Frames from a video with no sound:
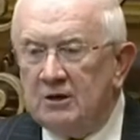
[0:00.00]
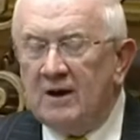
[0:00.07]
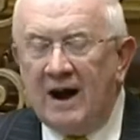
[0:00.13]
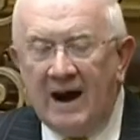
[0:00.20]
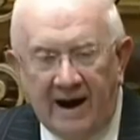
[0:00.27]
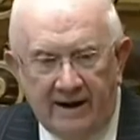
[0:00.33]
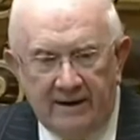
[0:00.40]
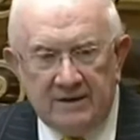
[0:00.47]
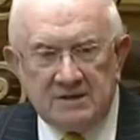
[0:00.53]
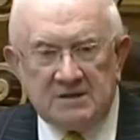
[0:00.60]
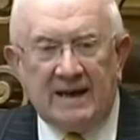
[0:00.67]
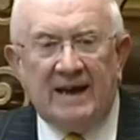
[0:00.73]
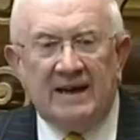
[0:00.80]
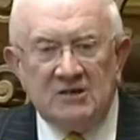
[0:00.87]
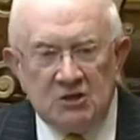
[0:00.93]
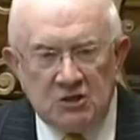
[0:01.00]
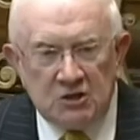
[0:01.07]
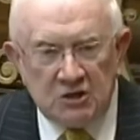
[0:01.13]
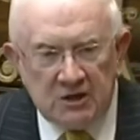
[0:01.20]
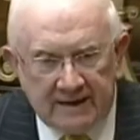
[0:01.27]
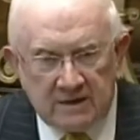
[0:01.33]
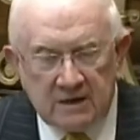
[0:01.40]
Harris has
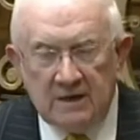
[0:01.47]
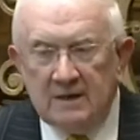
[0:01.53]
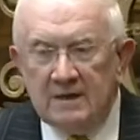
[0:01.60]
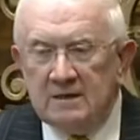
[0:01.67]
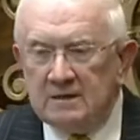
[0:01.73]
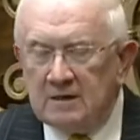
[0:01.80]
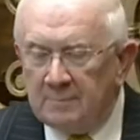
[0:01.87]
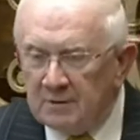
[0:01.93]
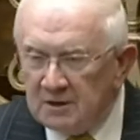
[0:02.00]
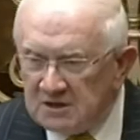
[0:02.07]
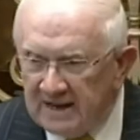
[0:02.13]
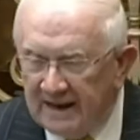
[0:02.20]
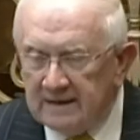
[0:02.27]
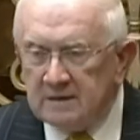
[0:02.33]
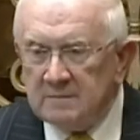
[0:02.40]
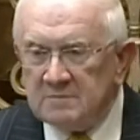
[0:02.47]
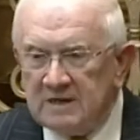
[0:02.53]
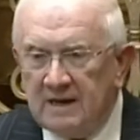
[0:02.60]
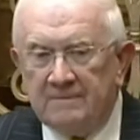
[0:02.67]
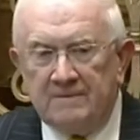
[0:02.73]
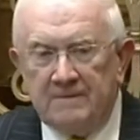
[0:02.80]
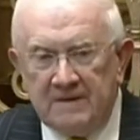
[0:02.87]
yet to present
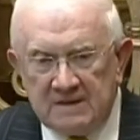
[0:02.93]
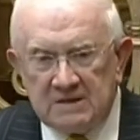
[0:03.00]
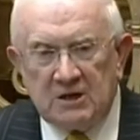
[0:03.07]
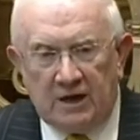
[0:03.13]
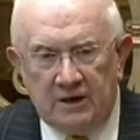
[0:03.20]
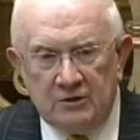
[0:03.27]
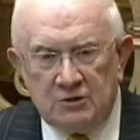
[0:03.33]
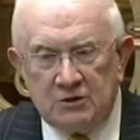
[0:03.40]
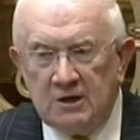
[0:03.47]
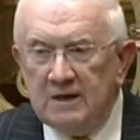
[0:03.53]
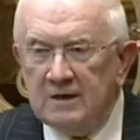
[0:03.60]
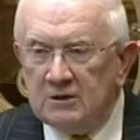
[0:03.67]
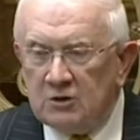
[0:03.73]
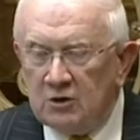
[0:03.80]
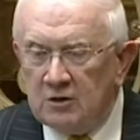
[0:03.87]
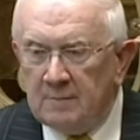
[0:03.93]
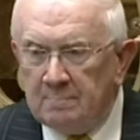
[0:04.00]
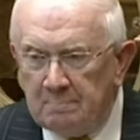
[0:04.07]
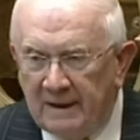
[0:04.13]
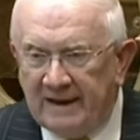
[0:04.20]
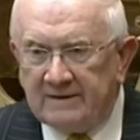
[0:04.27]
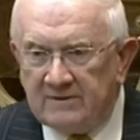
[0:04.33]
himself in this House to
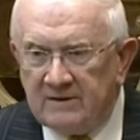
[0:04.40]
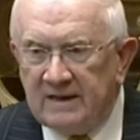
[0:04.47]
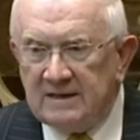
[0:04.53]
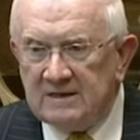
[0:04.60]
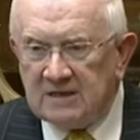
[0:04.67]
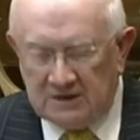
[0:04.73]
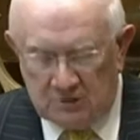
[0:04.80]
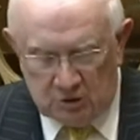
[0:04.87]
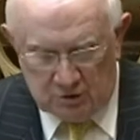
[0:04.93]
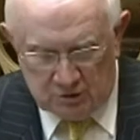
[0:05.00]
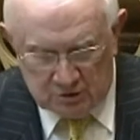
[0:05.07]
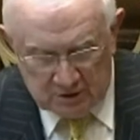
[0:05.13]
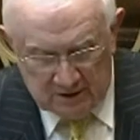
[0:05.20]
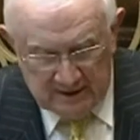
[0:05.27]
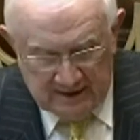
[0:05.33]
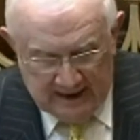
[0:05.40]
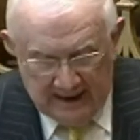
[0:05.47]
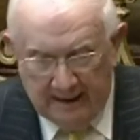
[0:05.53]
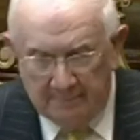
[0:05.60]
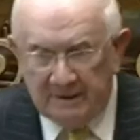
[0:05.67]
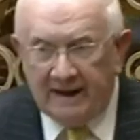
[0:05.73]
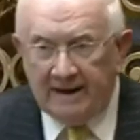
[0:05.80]
debate these issues.
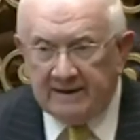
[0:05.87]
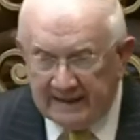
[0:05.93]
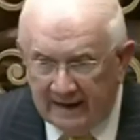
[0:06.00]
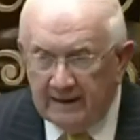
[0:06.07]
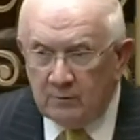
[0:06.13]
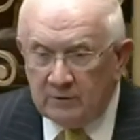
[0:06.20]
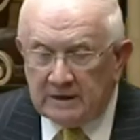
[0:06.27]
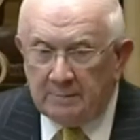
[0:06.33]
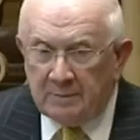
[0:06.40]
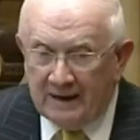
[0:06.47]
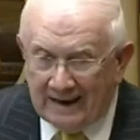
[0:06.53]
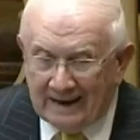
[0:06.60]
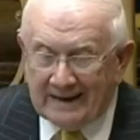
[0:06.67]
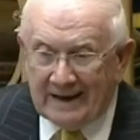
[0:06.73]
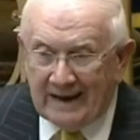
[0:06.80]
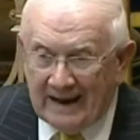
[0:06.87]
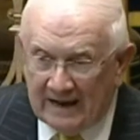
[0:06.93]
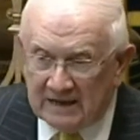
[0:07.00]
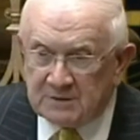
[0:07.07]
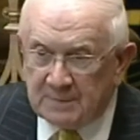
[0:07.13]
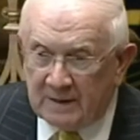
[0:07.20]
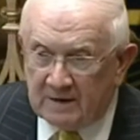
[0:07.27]
But I'll deal with the political
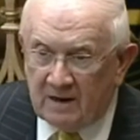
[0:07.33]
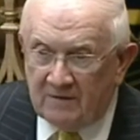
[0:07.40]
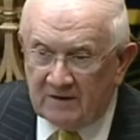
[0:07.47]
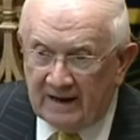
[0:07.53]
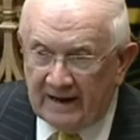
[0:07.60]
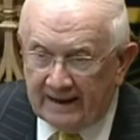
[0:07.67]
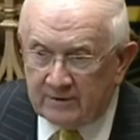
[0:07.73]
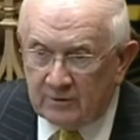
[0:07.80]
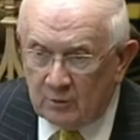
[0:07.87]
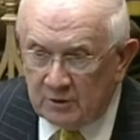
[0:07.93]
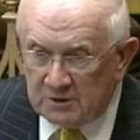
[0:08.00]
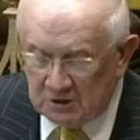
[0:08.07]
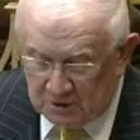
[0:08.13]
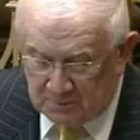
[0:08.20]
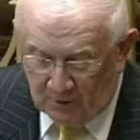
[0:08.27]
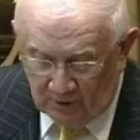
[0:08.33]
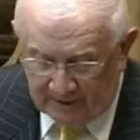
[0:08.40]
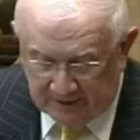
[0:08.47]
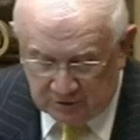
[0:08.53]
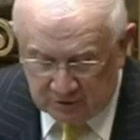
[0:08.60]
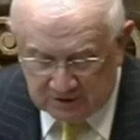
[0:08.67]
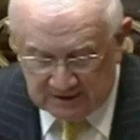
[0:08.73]
aspect of it later, which he's more
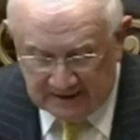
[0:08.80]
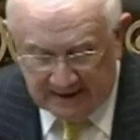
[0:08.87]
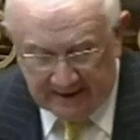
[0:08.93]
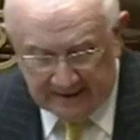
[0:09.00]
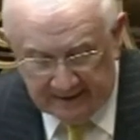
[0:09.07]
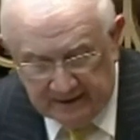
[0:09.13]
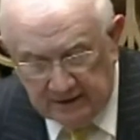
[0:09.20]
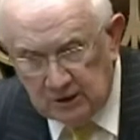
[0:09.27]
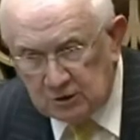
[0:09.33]
interested in.